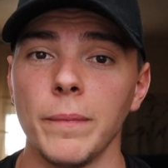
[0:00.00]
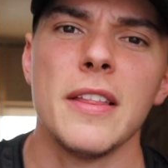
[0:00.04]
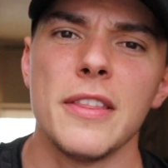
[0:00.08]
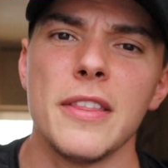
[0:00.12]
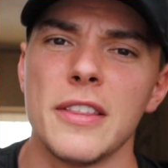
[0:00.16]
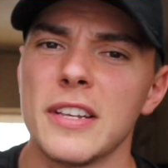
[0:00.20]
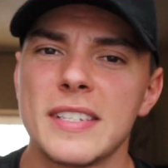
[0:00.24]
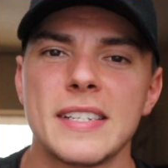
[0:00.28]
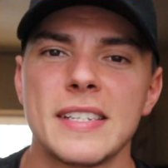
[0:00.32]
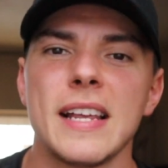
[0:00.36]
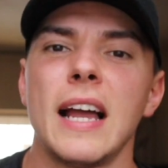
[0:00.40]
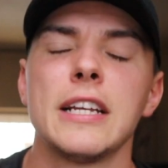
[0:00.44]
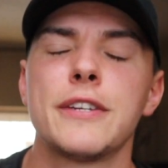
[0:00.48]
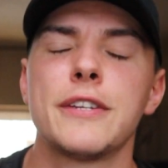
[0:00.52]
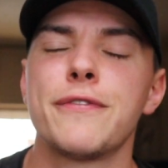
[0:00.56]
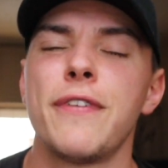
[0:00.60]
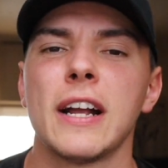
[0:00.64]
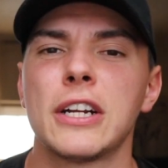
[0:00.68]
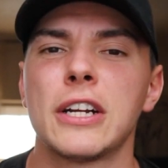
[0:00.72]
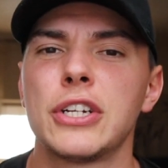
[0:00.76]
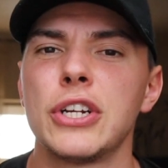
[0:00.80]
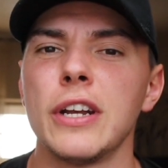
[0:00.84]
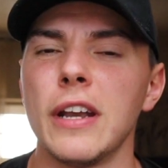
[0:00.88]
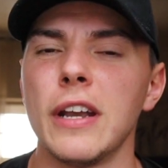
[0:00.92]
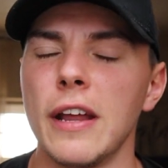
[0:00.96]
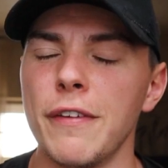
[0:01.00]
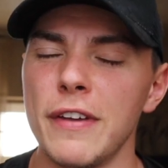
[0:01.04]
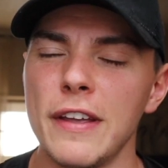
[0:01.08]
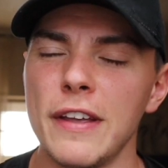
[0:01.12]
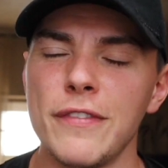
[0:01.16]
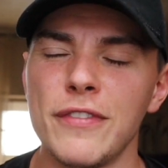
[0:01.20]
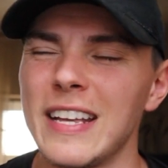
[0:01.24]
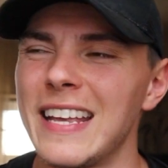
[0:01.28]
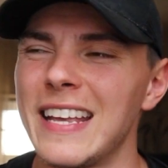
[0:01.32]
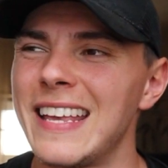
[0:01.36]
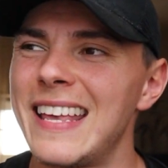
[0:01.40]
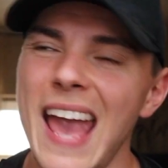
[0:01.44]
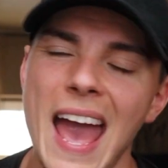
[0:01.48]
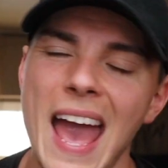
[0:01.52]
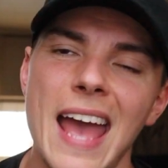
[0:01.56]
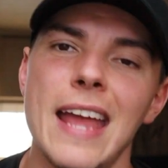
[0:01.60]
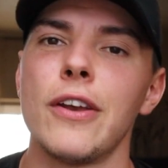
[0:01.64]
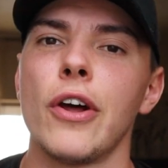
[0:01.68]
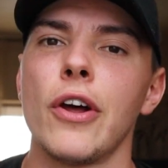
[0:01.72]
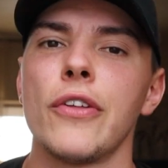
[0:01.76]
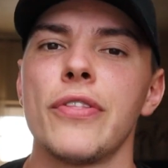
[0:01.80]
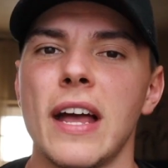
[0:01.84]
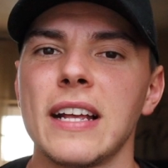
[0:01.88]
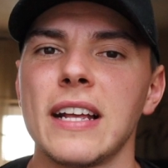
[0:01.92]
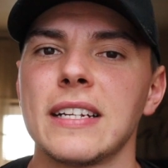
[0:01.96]
The satisfaction of even getting
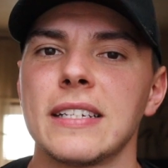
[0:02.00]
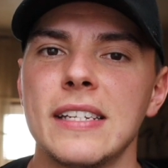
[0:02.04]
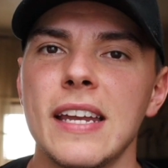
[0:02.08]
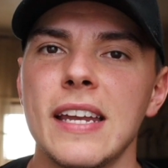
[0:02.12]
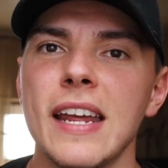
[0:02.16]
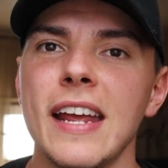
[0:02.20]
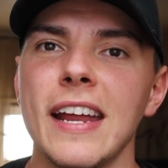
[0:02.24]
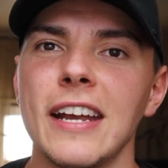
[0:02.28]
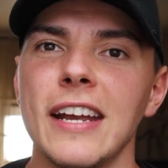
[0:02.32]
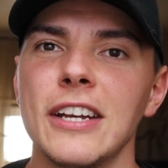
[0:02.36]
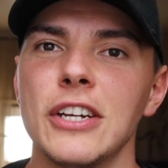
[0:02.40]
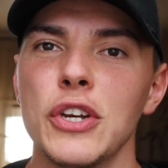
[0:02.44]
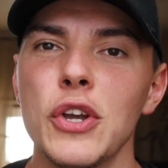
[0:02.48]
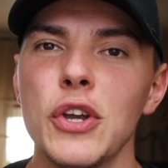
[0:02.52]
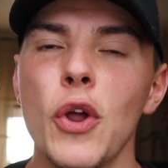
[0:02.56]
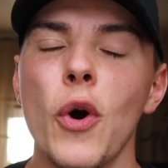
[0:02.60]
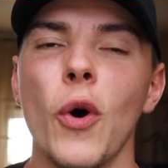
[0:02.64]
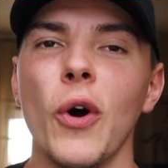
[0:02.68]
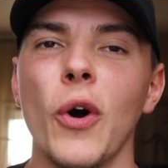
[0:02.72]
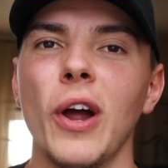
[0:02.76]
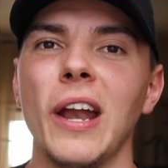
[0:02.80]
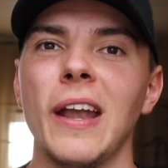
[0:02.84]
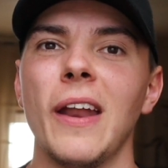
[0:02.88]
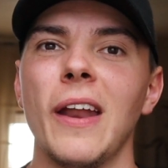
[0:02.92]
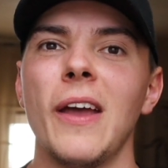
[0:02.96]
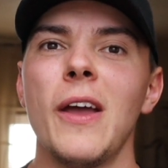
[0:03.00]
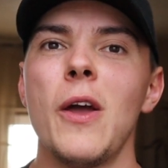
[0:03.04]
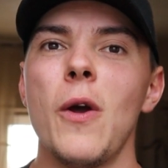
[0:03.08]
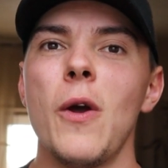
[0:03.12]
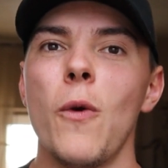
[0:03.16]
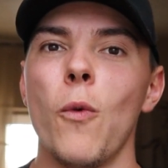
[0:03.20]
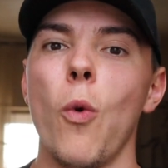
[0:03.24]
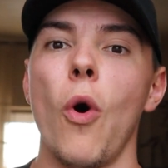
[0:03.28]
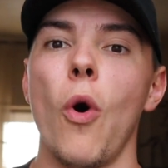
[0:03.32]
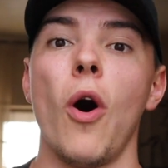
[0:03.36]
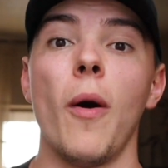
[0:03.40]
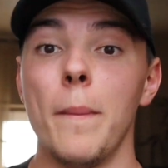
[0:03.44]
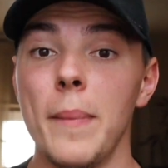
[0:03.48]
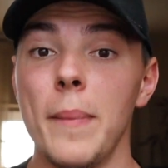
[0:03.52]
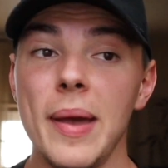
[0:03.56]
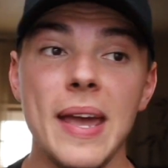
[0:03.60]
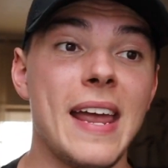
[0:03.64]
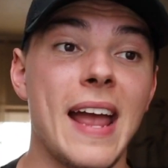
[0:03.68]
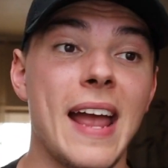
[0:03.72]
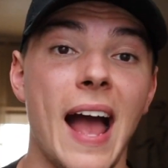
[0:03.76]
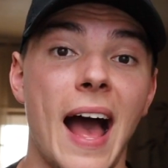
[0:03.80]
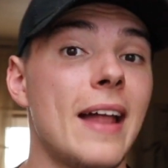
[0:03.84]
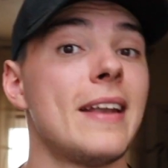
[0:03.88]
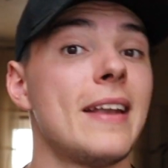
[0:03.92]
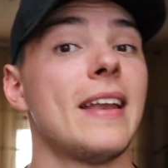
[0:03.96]
on that stage, knowing what
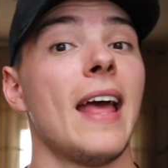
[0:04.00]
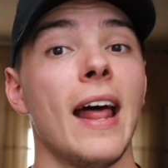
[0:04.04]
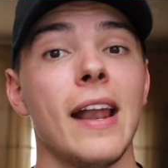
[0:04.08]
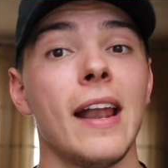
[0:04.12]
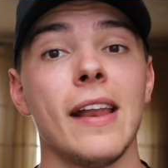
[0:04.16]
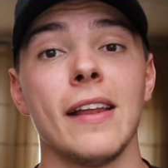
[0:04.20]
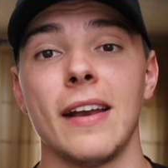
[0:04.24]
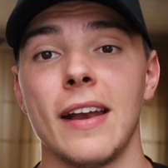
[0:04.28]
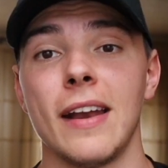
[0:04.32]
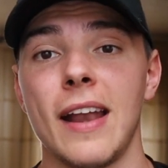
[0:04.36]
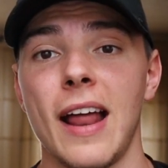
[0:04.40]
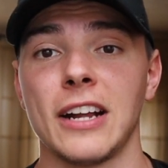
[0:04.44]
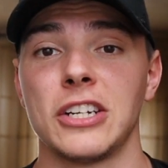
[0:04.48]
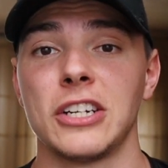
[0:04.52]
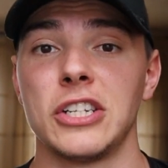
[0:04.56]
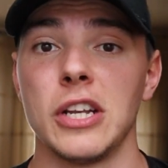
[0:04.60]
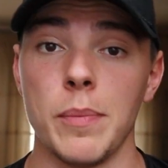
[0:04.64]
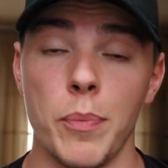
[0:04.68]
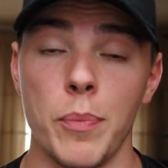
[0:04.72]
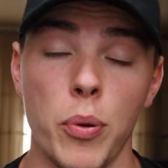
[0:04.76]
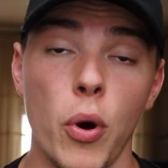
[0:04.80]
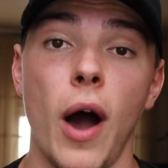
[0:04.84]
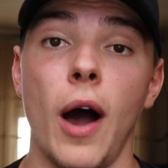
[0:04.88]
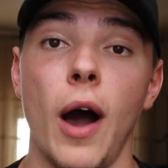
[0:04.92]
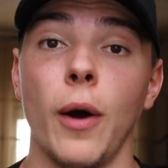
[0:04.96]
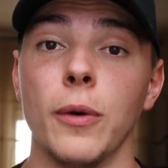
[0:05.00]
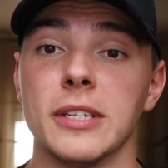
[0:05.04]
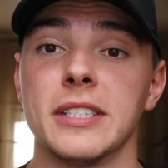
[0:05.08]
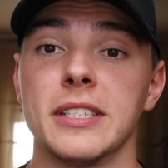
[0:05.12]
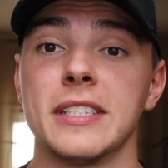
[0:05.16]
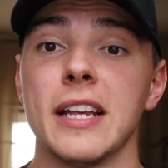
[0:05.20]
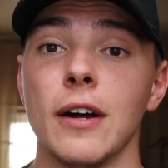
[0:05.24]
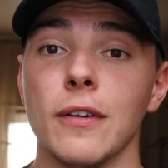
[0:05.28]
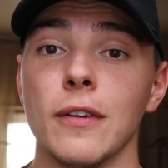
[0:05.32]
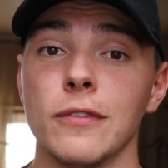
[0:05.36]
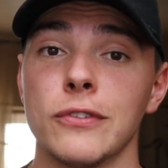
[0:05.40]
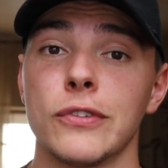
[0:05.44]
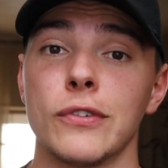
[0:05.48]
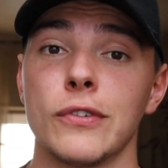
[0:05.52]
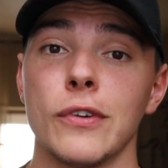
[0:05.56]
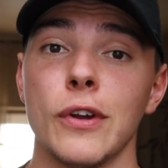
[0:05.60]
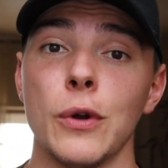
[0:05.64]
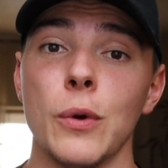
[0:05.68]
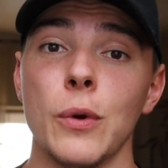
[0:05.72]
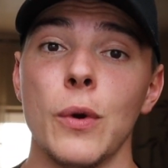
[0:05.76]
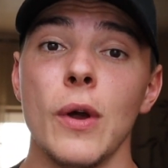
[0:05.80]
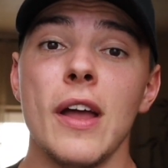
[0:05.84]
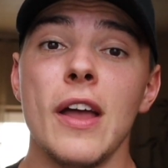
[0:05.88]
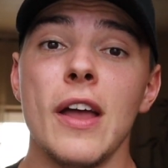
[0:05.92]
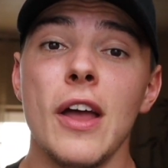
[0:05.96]
me and Helen had actually put ourselves
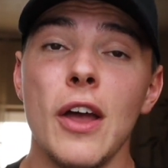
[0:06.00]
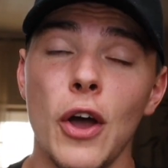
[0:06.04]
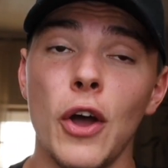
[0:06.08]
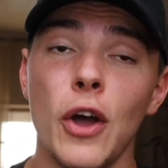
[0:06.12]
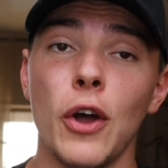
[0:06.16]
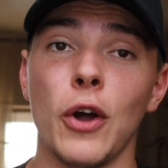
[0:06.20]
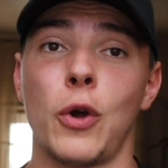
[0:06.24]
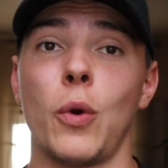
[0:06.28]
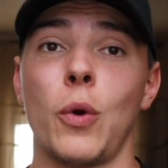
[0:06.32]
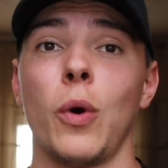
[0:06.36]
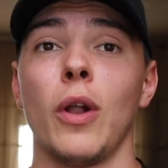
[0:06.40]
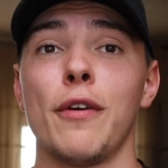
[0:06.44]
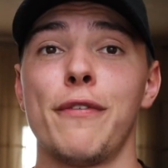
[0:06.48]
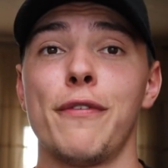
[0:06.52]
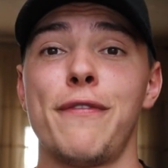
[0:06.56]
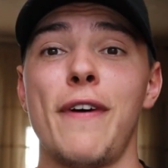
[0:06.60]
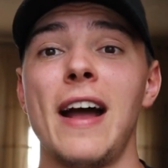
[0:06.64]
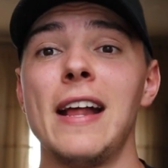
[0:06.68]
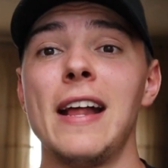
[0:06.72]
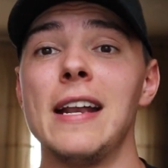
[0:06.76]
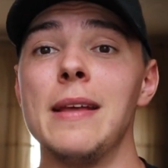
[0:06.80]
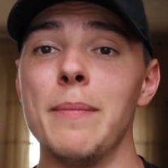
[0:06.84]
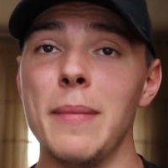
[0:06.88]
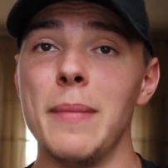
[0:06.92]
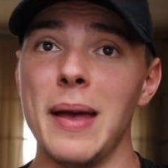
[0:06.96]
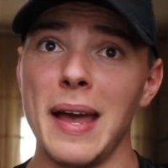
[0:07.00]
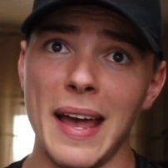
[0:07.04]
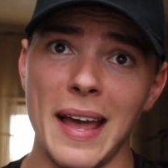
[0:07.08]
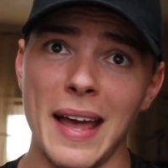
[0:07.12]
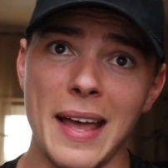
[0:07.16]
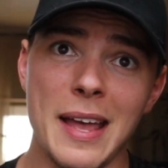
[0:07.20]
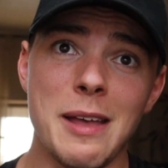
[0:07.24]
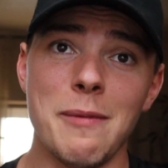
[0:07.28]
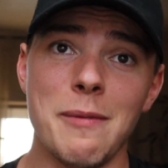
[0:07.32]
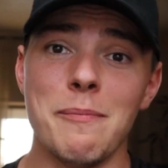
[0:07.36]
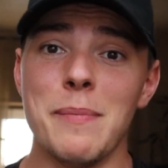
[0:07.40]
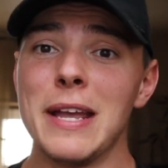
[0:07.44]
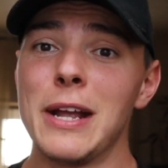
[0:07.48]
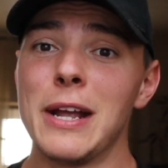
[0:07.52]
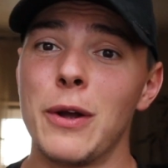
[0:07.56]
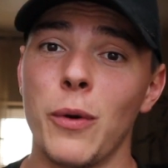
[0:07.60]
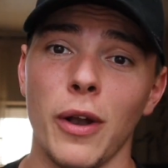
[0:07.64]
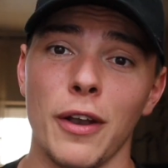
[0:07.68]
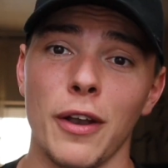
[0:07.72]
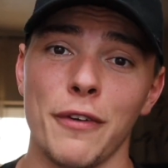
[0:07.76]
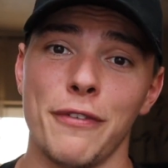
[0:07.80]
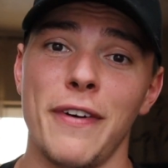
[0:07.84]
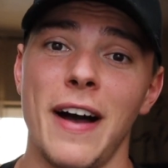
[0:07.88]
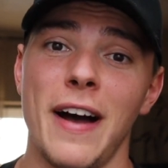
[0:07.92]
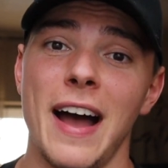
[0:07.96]
through, her qualifying in May, me
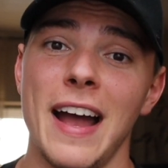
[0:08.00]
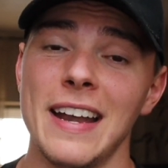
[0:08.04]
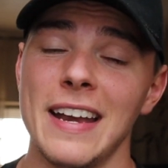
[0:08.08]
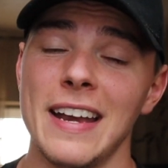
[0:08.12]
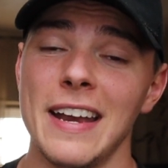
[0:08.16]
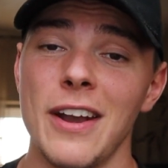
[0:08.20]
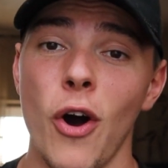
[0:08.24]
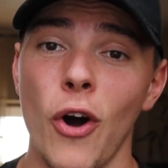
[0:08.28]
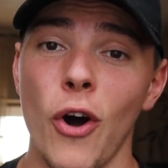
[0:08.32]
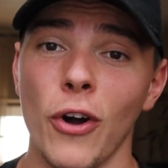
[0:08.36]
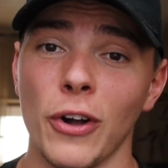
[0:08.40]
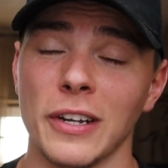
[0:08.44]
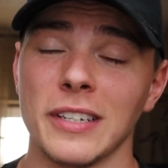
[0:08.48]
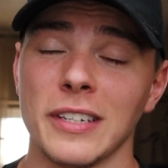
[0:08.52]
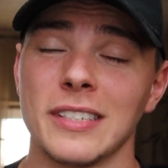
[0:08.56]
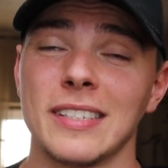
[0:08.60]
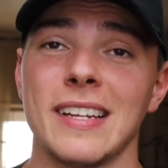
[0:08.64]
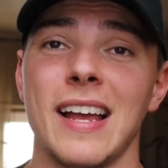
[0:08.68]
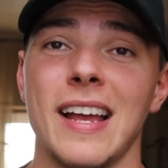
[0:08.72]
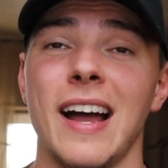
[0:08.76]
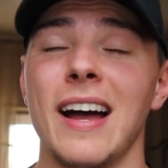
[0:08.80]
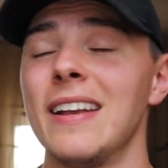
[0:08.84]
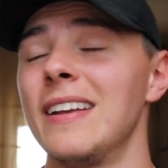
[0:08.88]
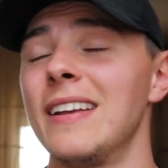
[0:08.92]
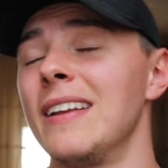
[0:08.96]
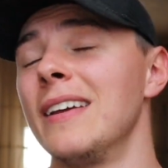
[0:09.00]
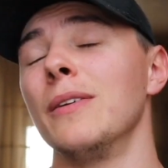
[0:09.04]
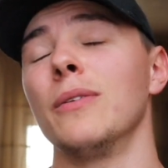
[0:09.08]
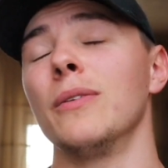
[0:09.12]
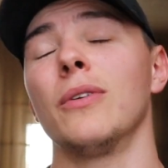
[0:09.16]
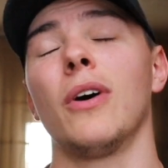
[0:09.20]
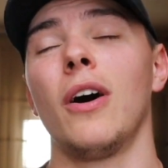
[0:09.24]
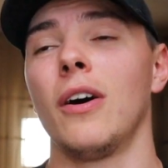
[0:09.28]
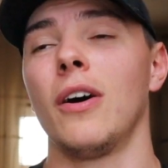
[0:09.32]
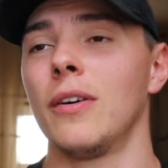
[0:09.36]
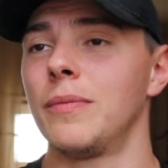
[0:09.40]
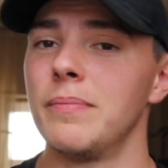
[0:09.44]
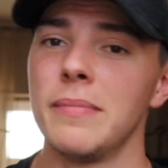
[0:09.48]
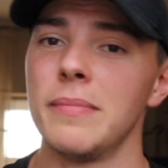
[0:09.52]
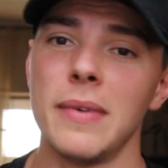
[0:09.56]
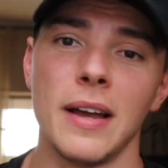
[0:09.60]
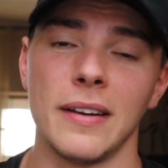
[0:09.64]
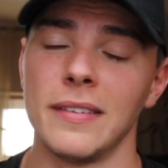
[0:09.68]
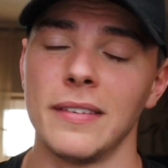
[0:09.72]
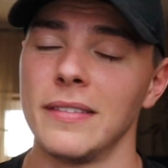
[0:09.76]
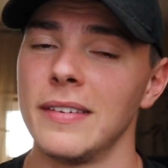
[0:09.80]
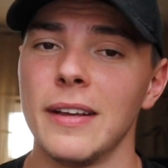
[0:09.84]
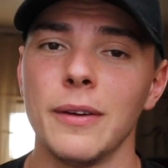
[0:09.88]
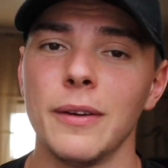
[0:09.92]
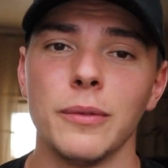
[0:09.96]
qualifying in August, and
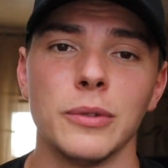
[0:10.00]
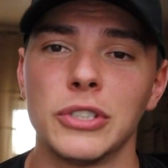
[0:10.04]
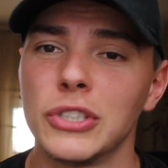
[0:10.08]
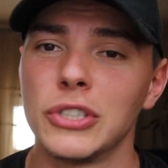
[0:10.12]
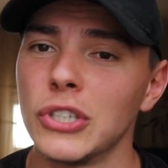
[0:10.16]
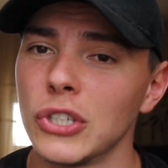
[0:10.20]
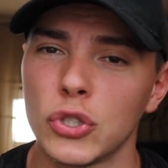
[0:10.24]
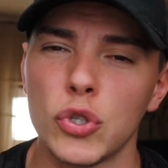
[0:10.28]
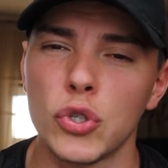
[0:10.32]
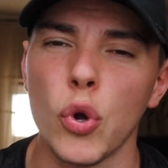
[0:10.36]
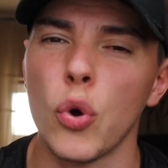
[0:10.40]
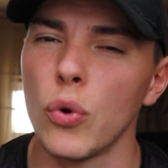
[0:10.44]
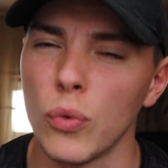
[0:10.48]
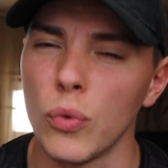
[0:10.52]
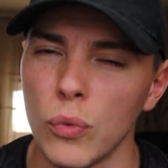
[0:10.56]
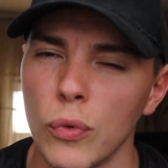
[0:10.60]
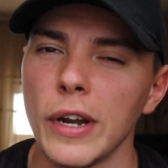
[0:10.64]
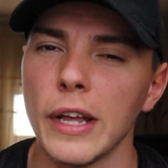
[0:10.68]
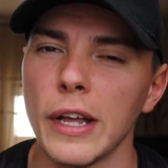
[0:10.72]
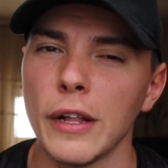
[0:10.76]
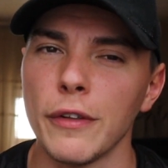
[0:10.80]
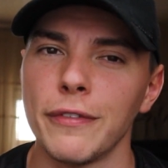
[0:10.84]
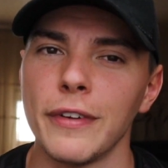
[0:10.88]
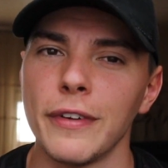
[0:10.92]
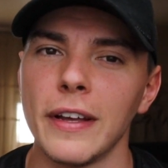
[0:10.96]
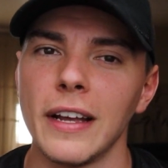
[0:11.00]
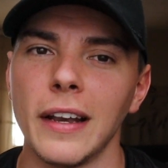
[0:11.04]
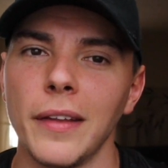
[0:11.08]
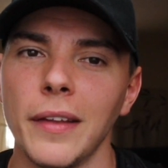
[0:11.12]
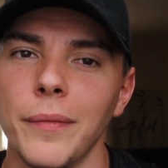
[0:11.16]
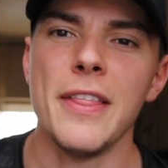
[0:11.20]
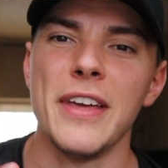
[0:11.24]
it was just unreal feeling.